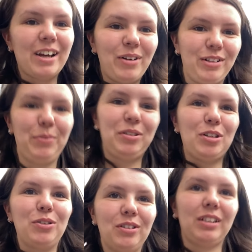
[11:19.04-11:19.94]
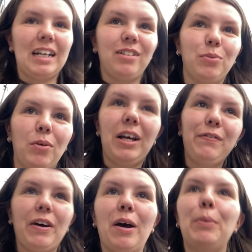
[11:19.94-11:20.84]
I went to McDonald's and had some
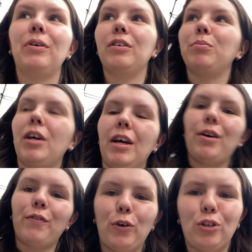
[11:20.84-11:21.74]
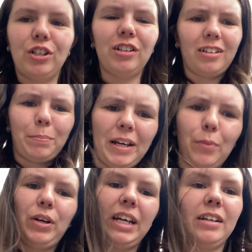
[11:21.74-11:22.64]
Wi-Fi because my four G's is
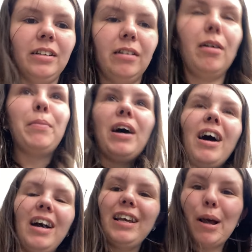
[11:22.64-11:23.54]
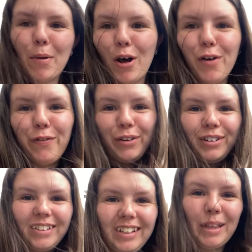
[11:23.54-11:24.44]
being weird. But I am off
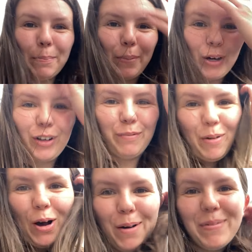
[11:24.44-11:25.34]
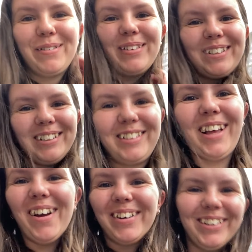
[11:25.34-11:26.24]
to see the Book of Mormon, which is
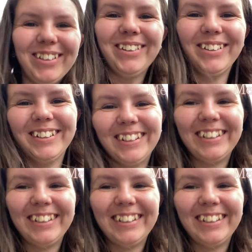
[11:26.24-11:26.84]
so cool.